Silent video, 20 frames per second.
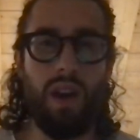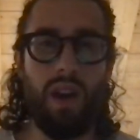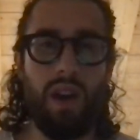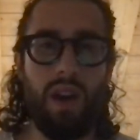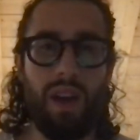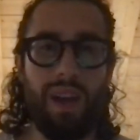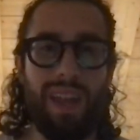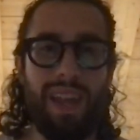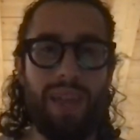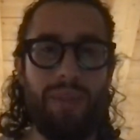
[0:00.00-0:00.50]

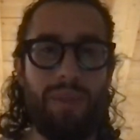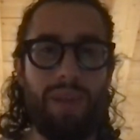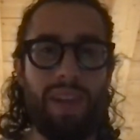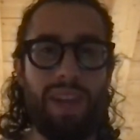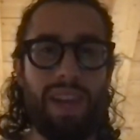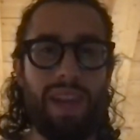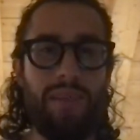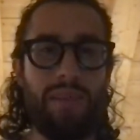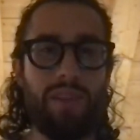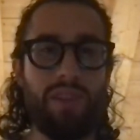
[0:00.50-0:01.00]
claiming
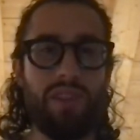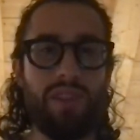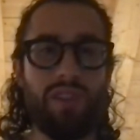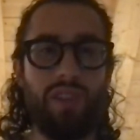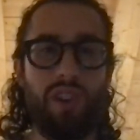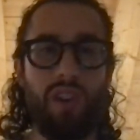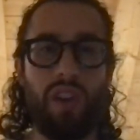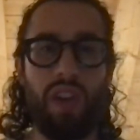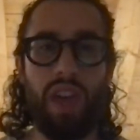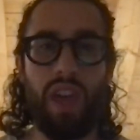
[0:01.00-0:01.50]
damages
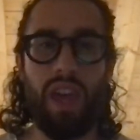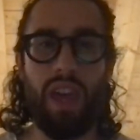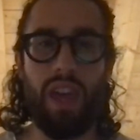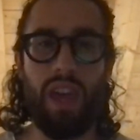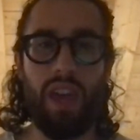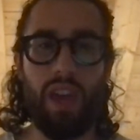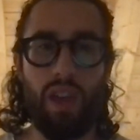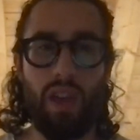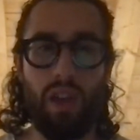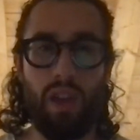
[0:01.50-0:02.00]
on a
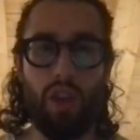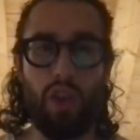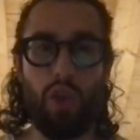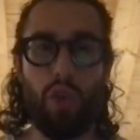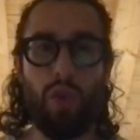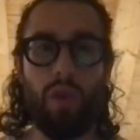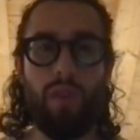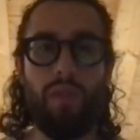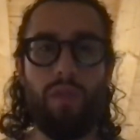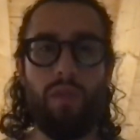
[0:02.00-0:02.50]

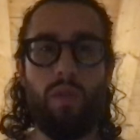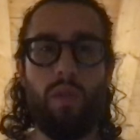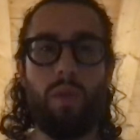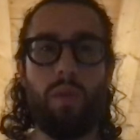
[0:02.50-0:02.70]
uniform